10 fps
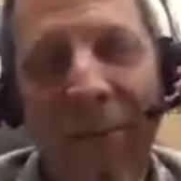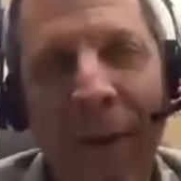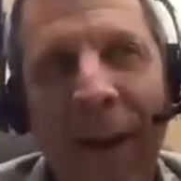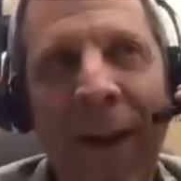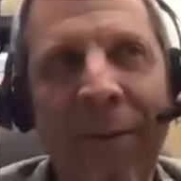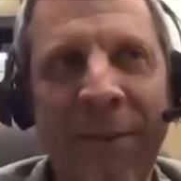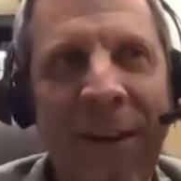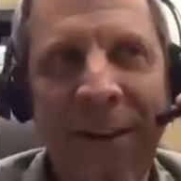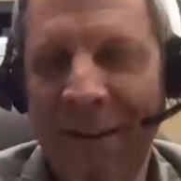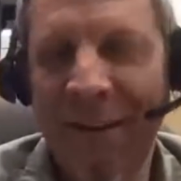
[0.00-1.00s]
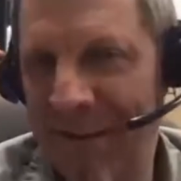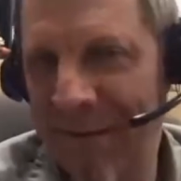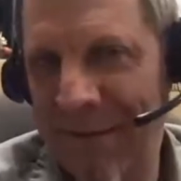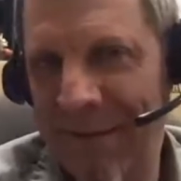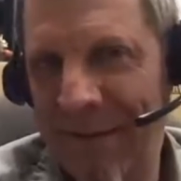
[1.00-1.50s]
rate, it'll take
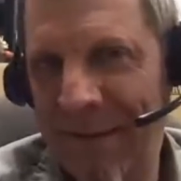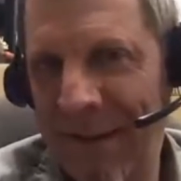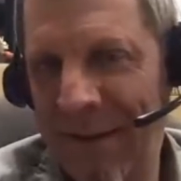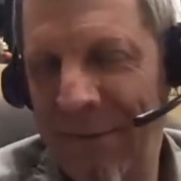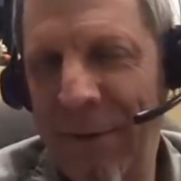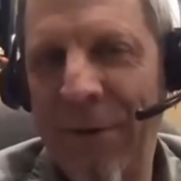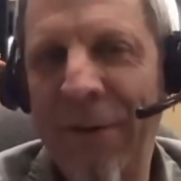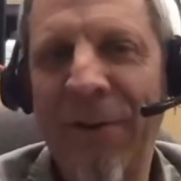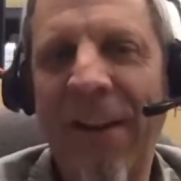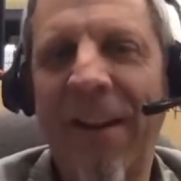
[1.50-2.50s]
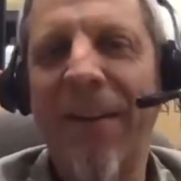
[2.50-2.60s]
us a few years to get there.